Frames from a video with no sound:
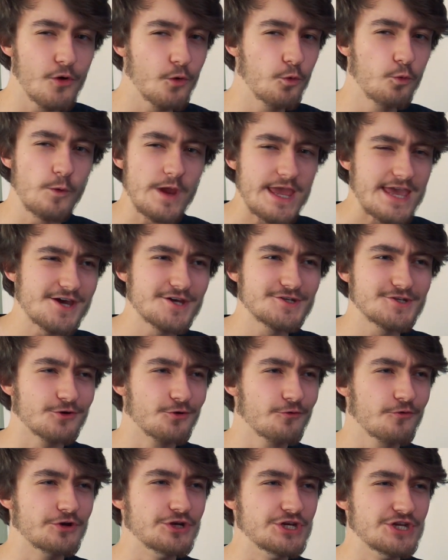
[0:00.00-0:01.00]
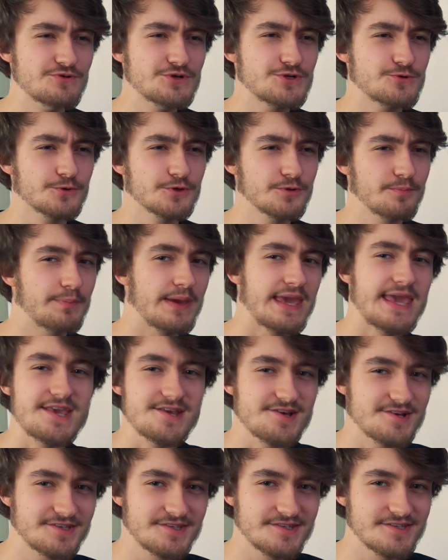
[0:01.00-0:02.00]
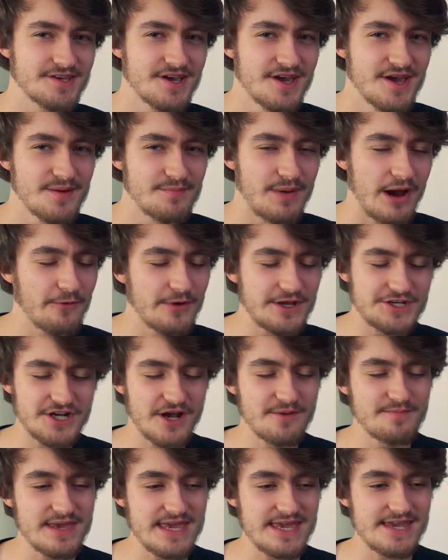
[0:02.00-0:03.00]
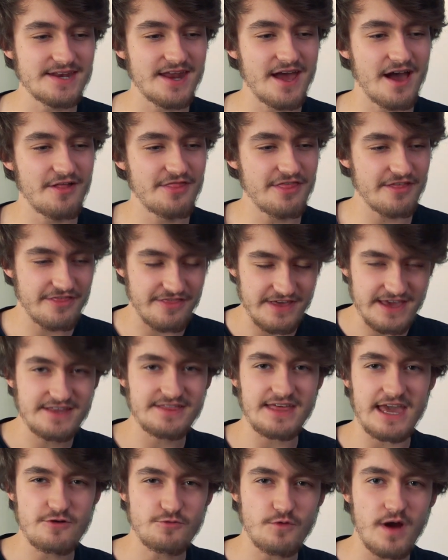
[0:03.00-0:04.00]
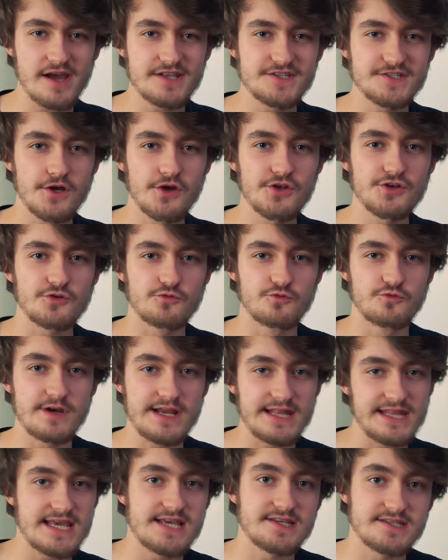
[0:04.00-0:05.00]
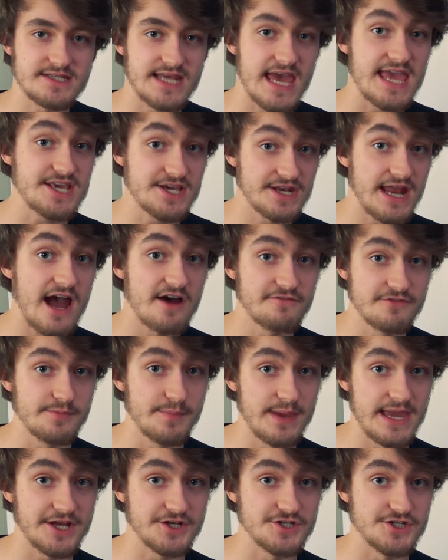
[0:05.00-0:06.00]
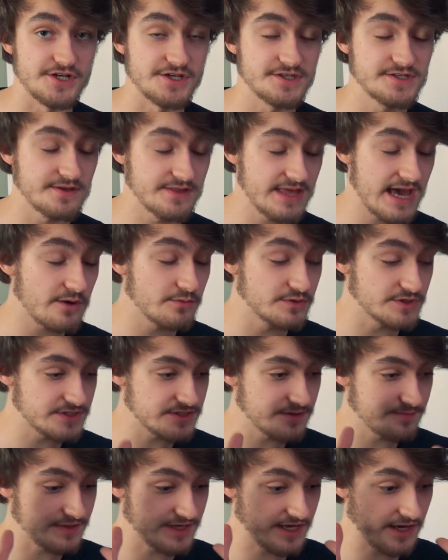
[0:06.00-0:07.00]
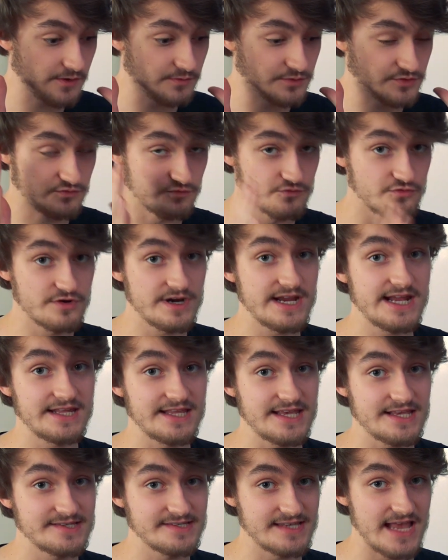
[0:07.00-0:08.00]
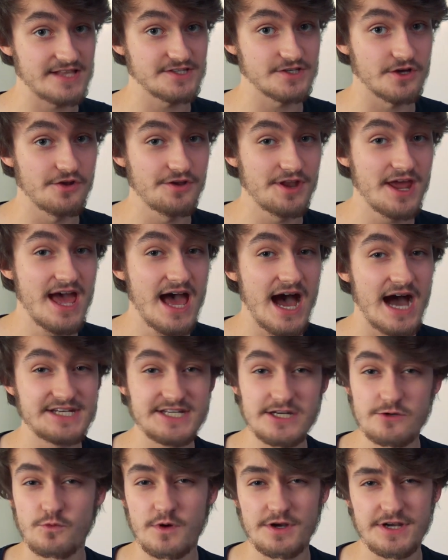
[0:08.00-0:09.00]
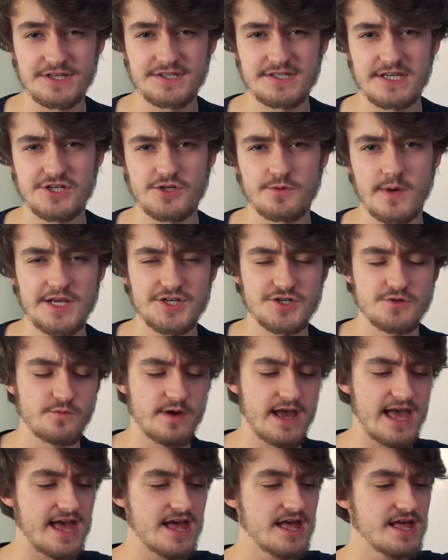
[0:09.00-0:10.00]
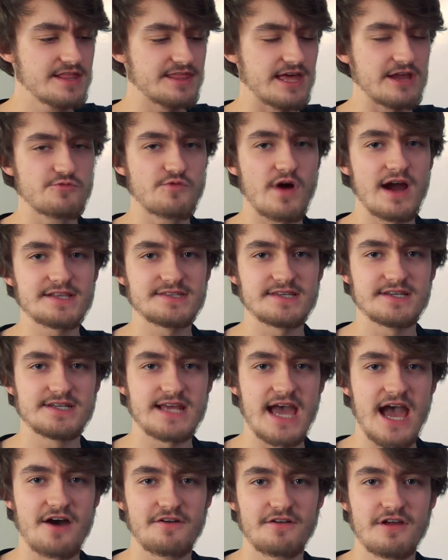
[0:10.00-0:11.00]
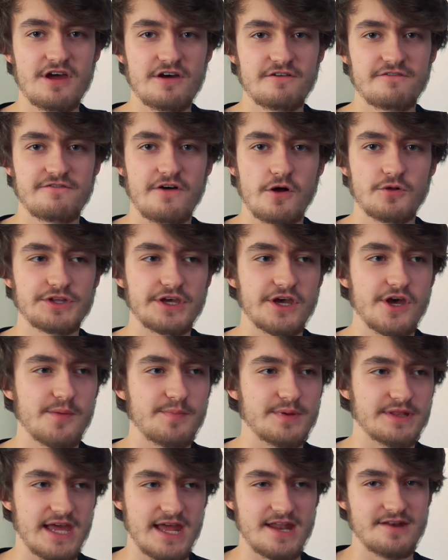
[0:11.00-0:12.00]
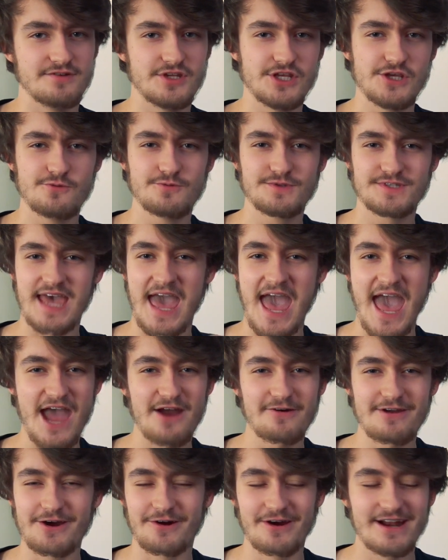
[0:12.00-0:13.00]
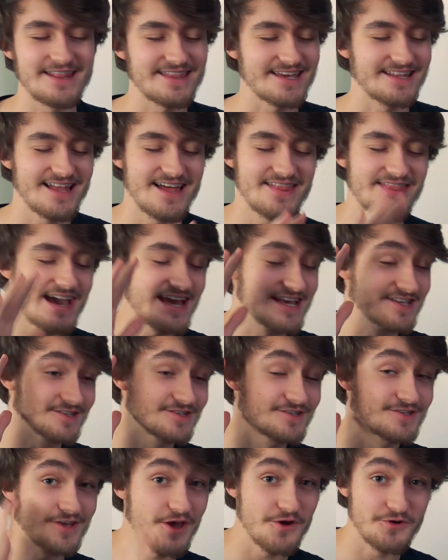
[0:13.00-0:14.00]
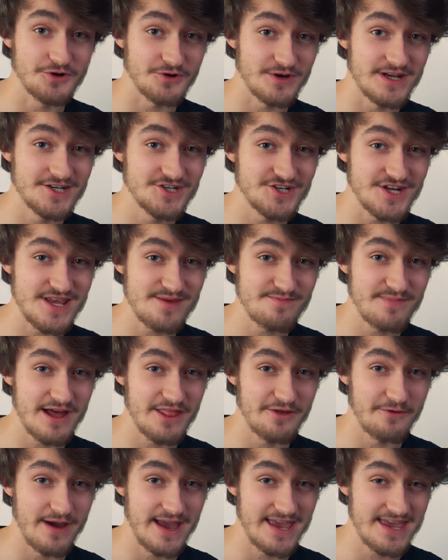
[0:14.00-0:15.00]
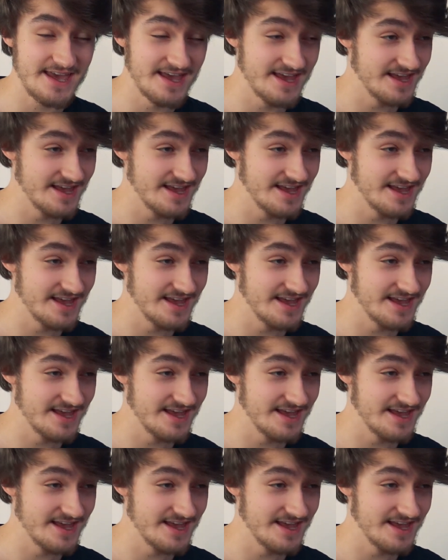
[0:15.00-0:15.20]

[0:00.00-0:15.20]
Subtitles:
weird or unusual peaks, by which I mean the thing they write on really is taken out of the picture. So that was something I was really set on. I didn't want a situation where they write it down, fold it up, and then you tear it or anything like that. Is so cringy, by the way.